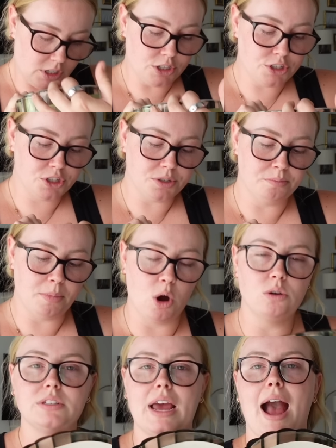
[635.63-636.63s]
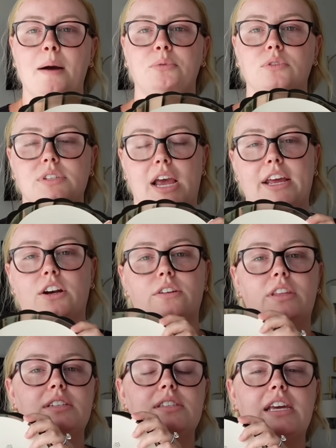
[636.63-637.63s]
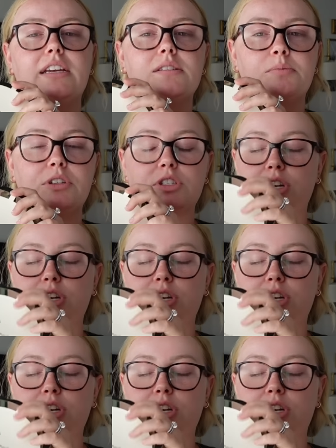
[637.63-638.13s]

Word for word: the smoked apple cider. This thing smells